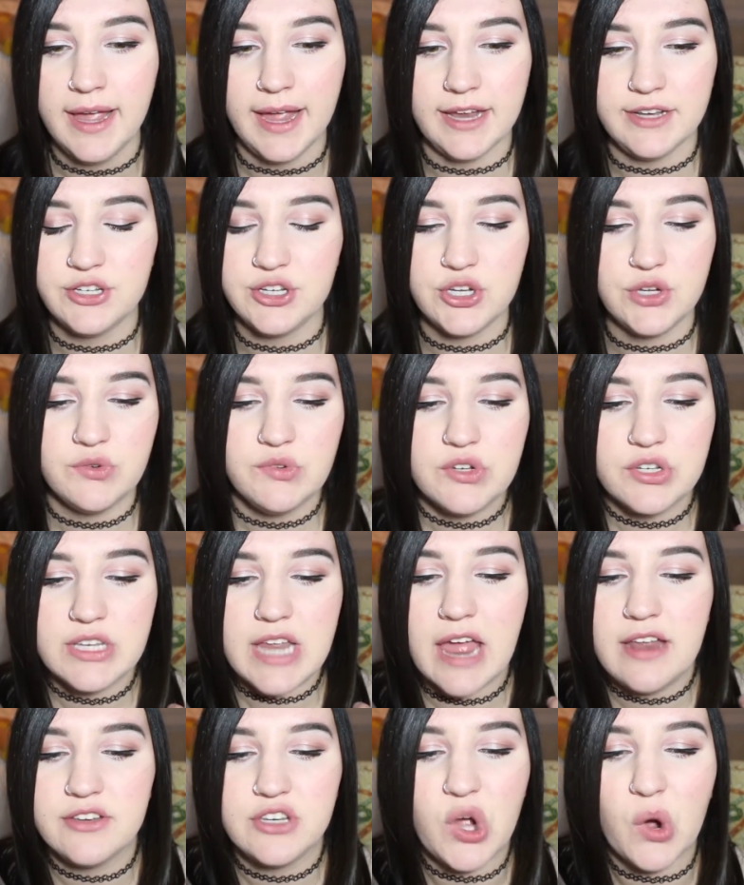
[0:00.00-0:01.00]
You
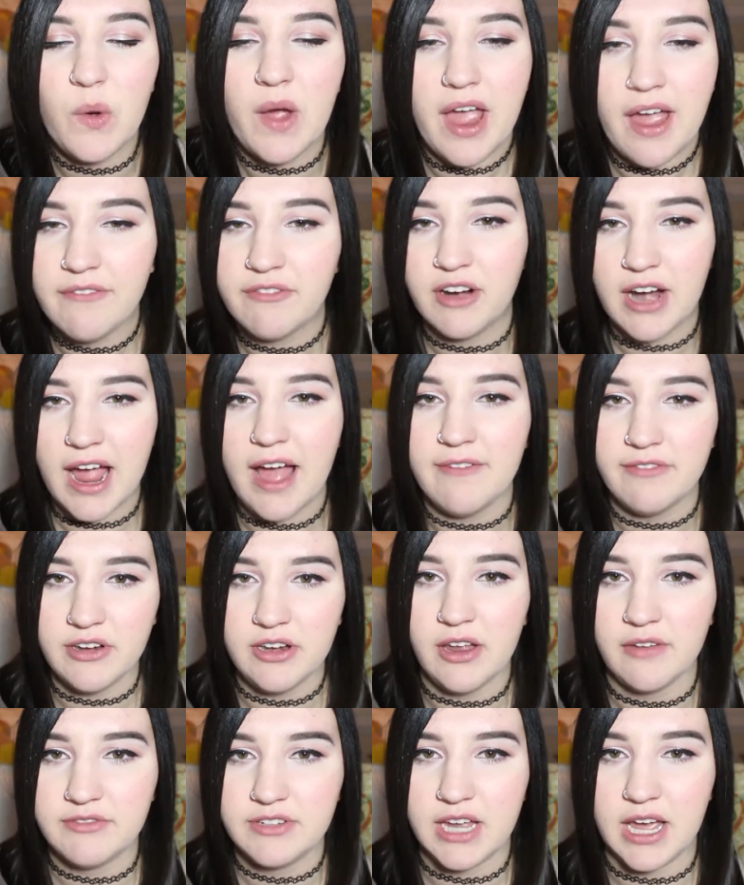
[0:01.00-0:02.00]
just don't ever have
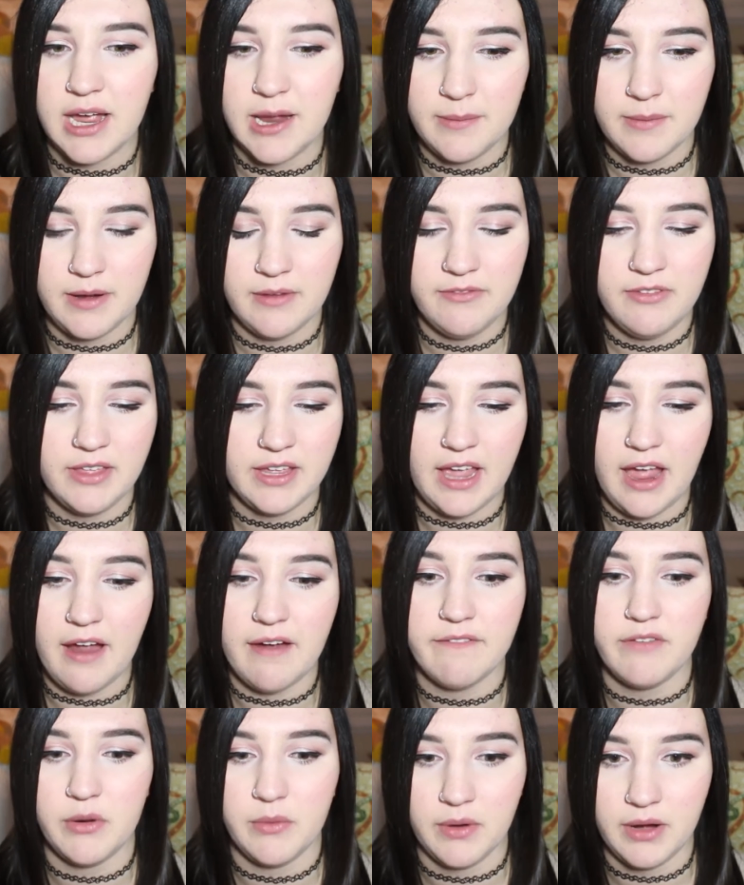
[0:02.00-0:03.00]
enough time. And I feel like
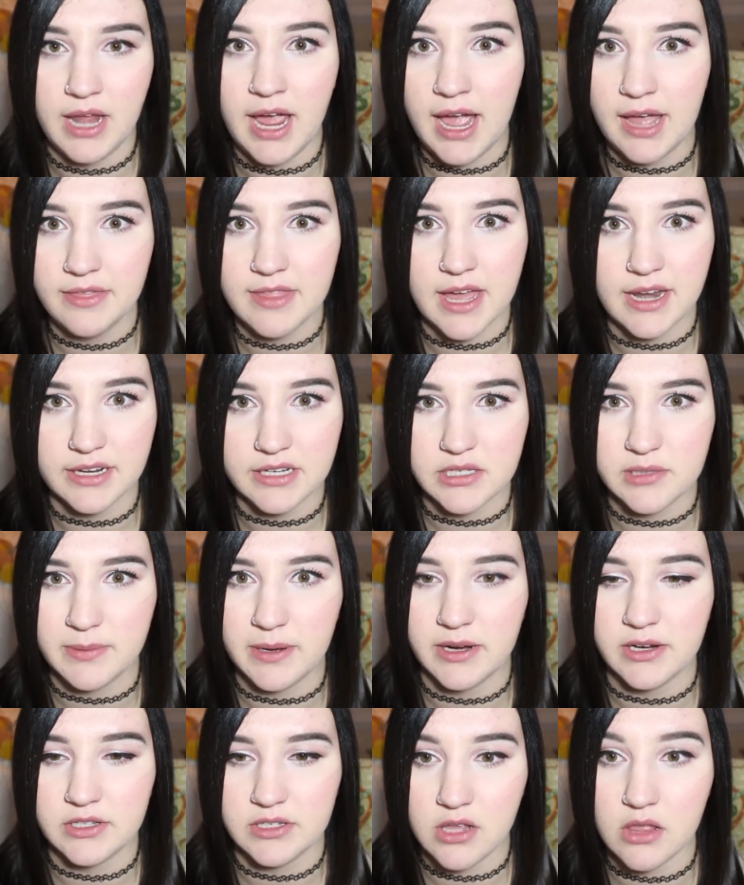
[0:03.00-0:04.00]
everyone had that
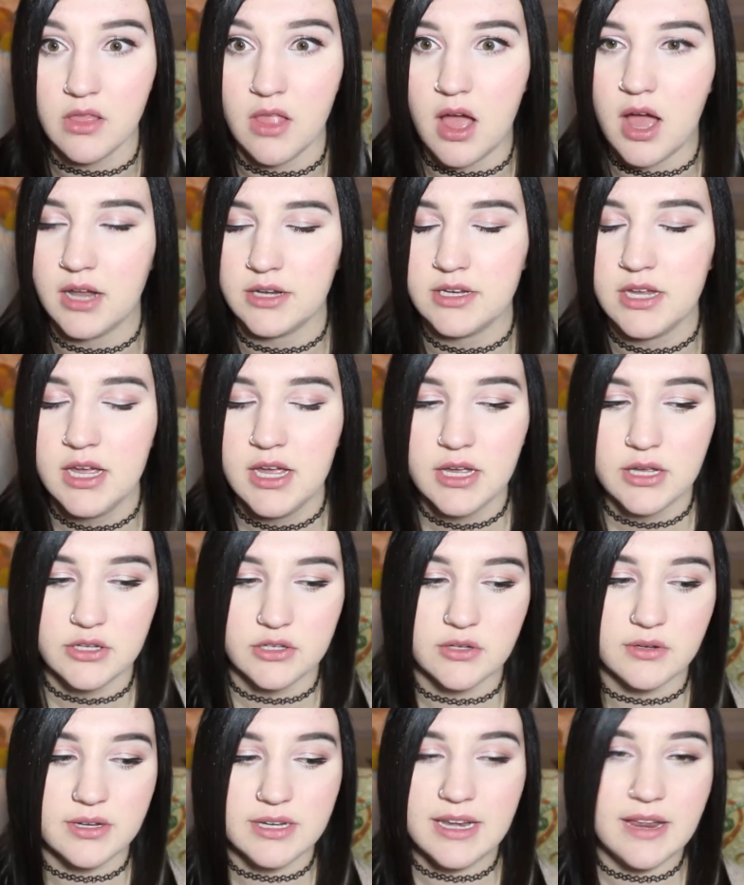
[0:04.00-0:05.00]
experience a lot.
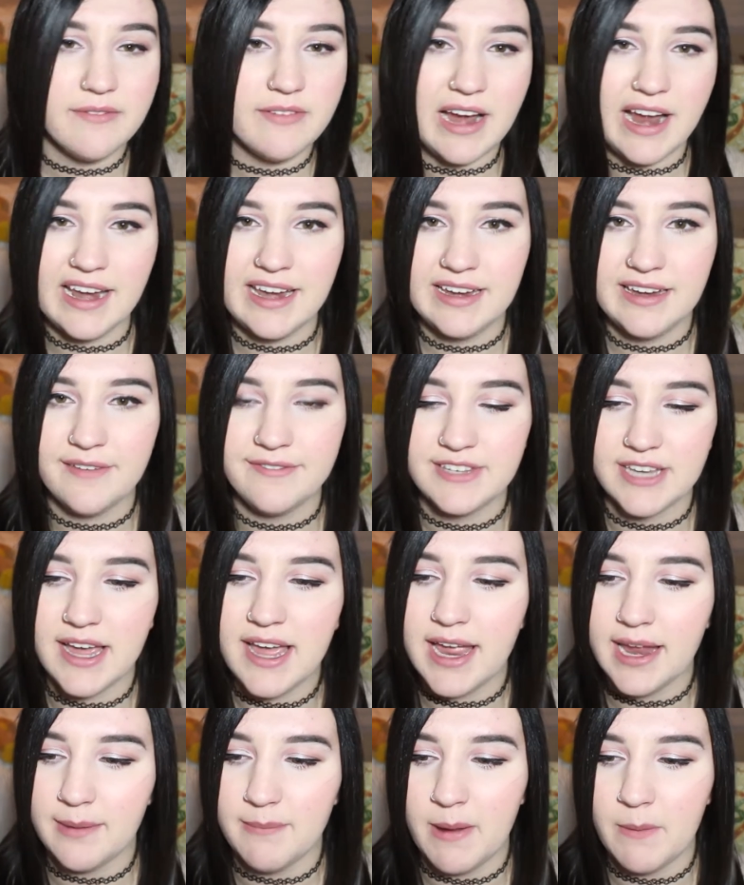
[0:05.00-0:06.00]
So I never had enough
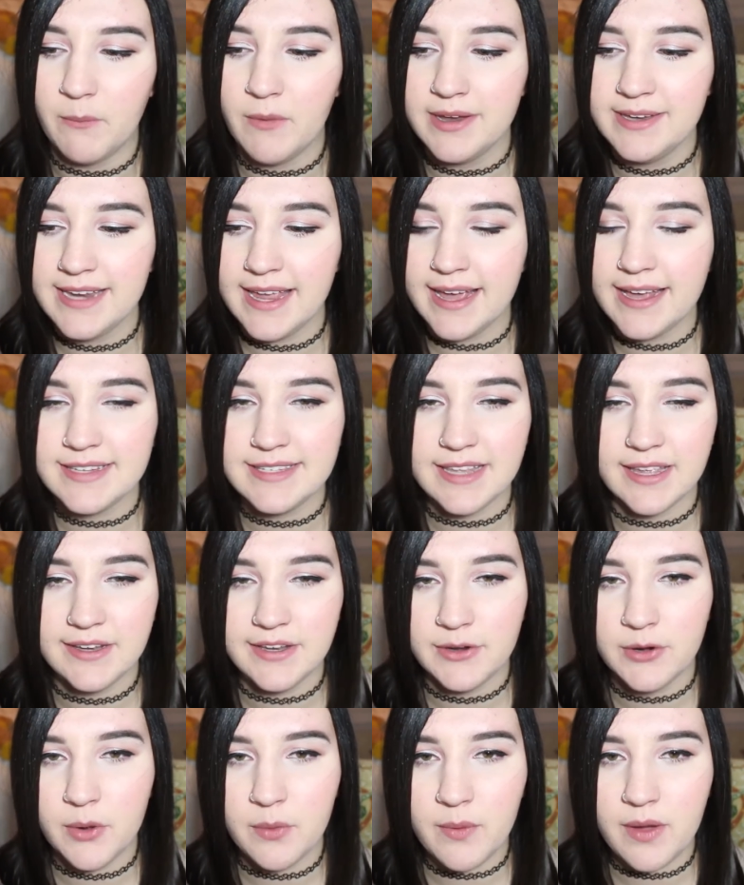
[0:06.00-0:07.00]
time. And one day I
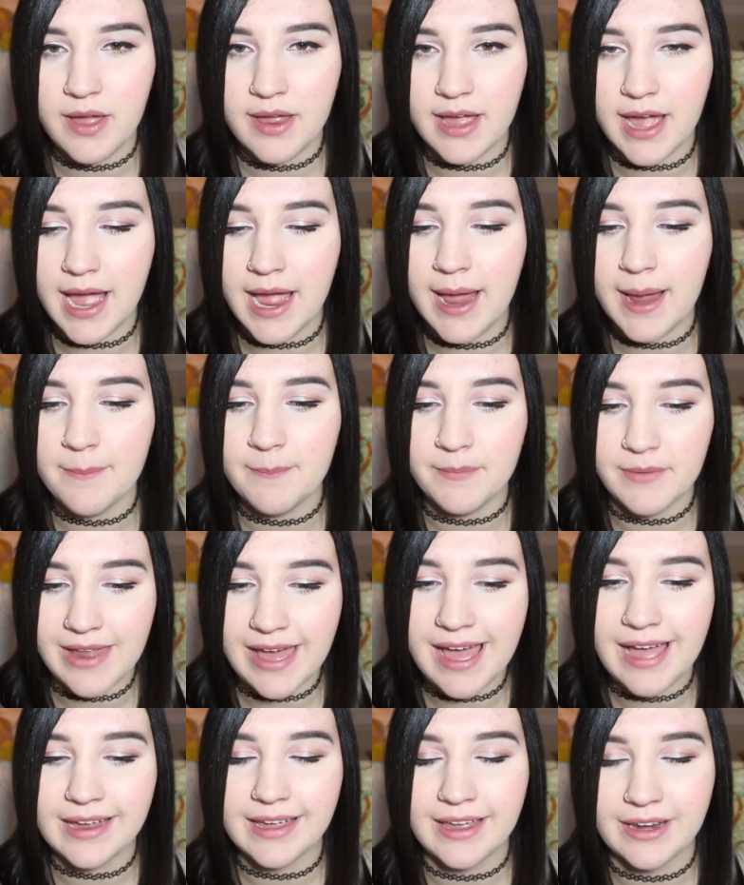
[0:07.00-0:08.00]
said, you know what? I'm
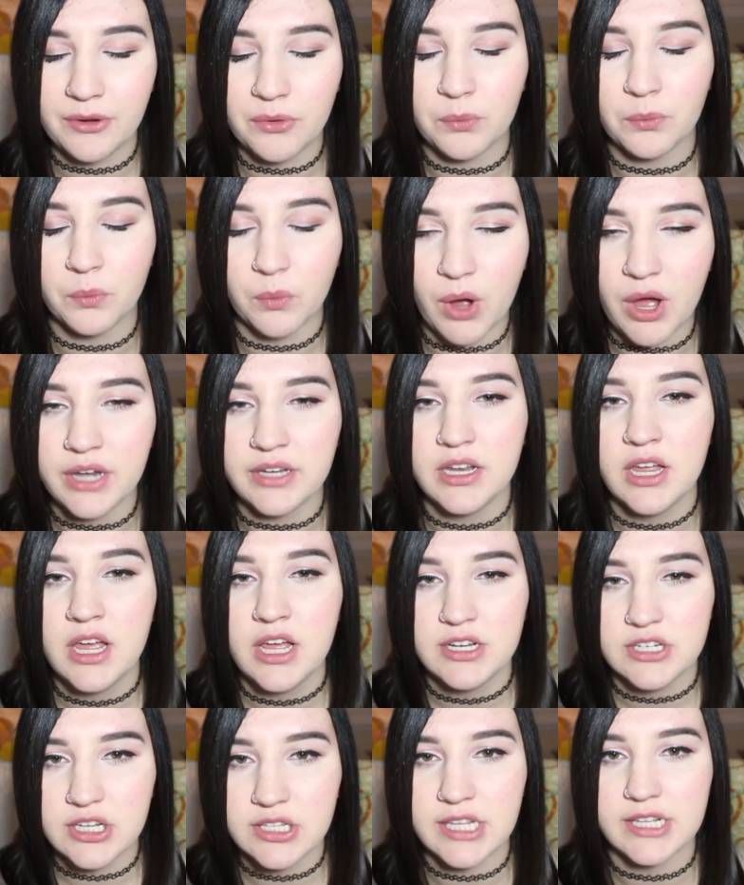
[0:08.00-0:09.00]
not gonna run
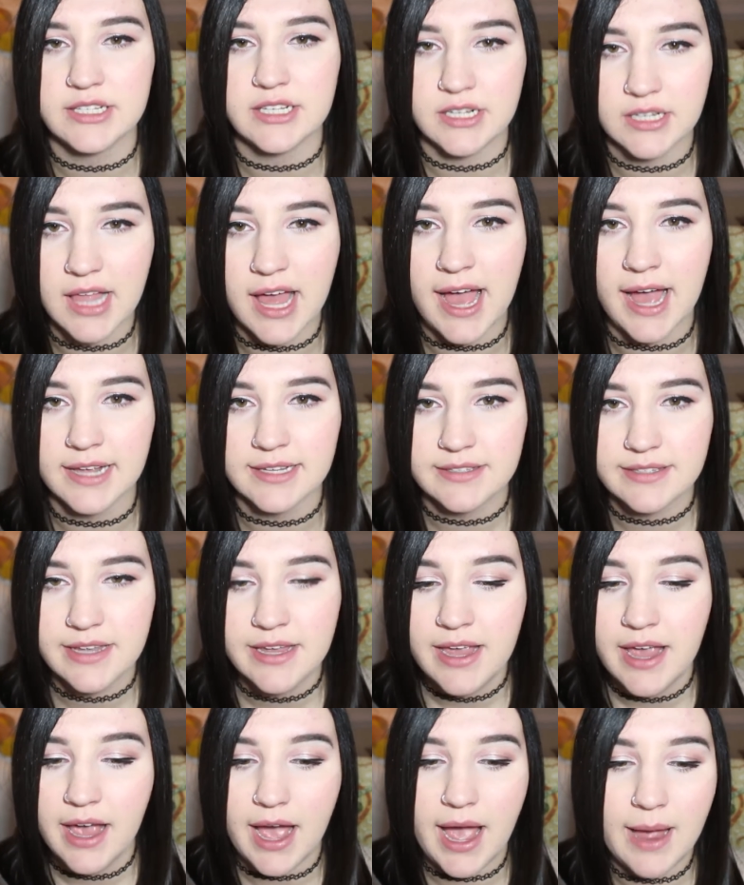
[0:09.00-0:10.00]
to this class.
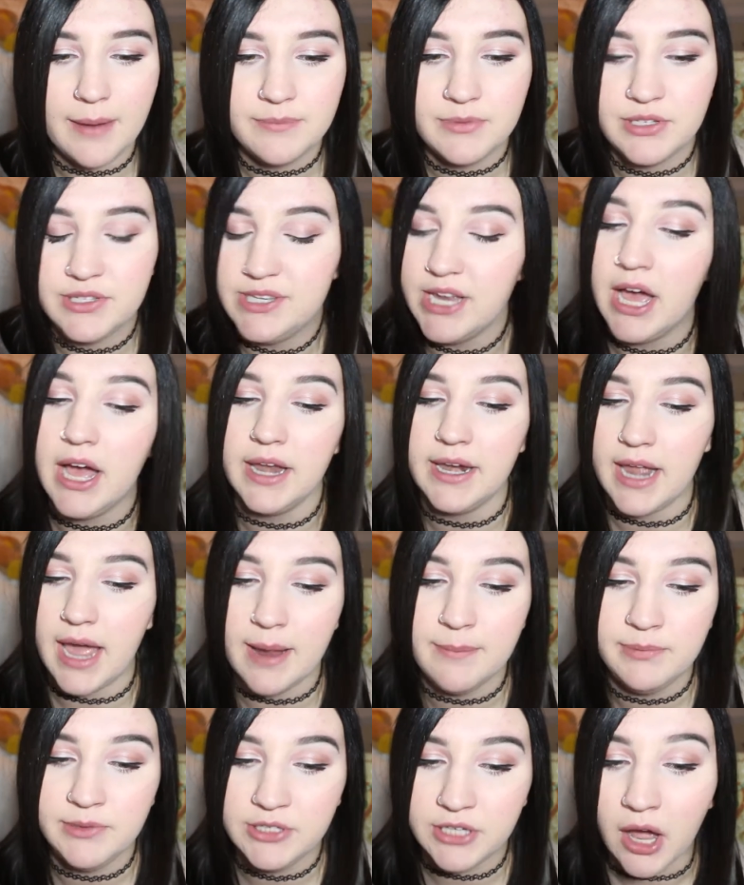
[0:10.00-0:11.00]
I'm done
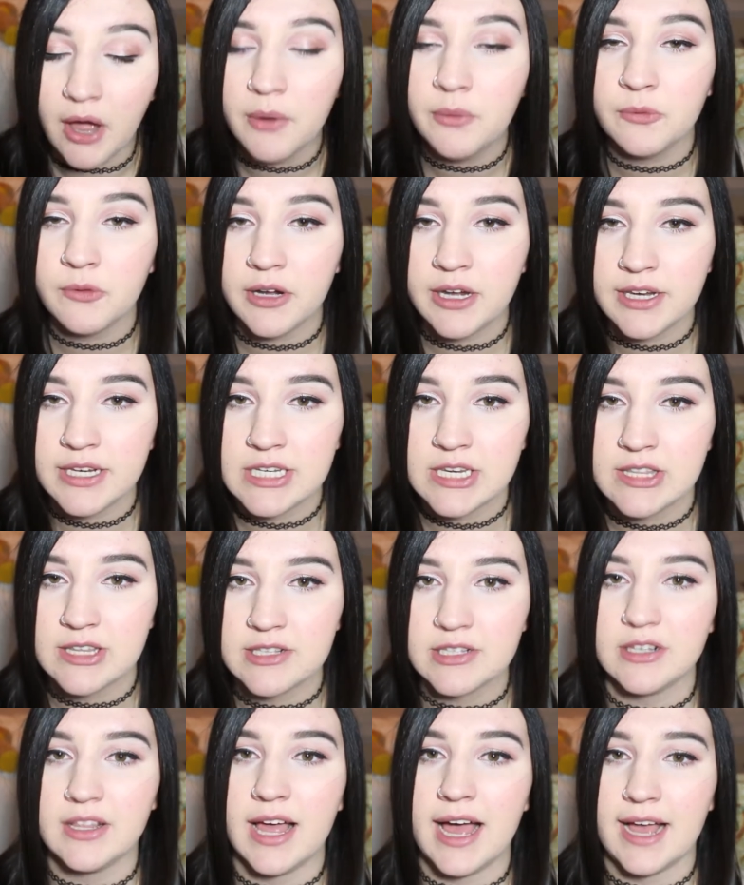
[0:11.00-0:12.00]
running to
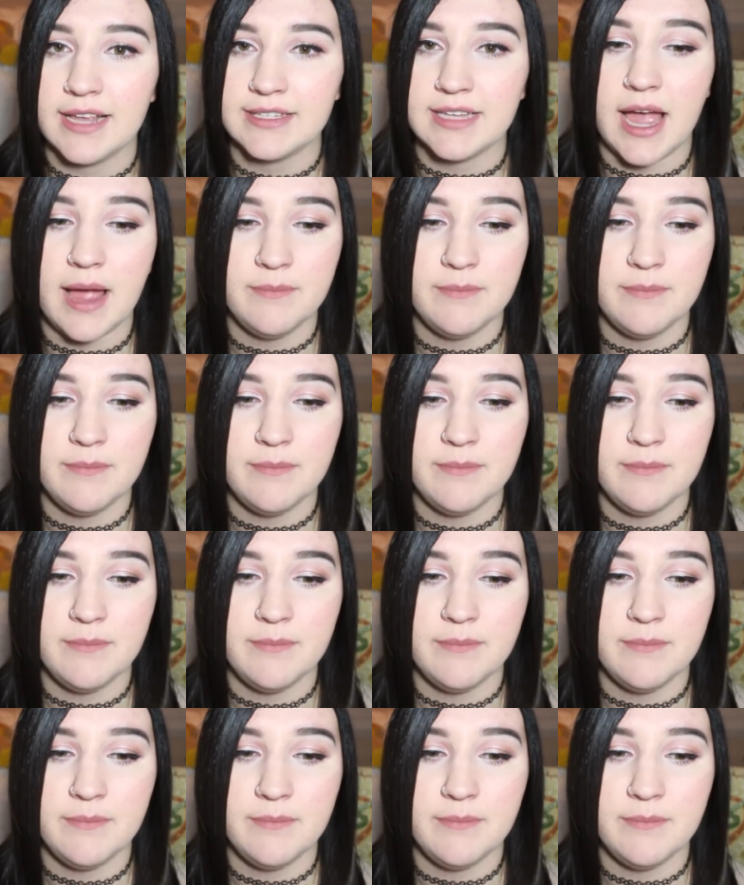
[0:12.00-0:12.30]
this class.